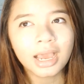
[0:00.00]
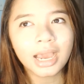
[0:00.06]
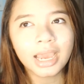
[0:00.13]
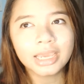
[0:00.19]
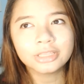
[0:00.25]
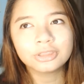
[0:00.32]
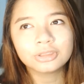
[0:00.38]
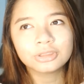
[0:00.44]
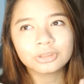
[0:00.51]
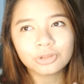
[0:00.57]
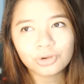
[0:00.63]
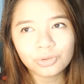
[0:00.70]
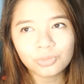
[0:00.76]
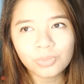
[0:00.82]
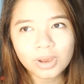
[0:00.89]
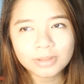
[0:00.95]
I
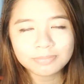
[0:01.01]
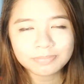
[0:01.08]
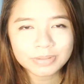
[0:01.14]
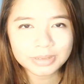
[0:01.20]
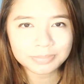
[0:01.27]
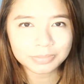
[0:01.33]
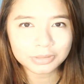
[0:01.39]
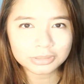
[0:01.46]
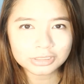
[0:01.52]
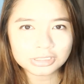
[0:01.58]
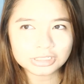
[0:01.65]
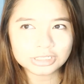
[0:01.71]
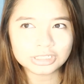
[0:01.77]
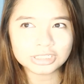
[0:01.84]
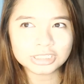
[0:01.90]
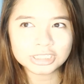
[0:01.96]
don't want people
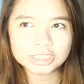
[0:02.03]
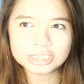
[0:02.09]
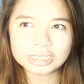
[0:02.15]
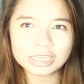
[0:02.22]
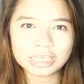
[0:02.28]
to just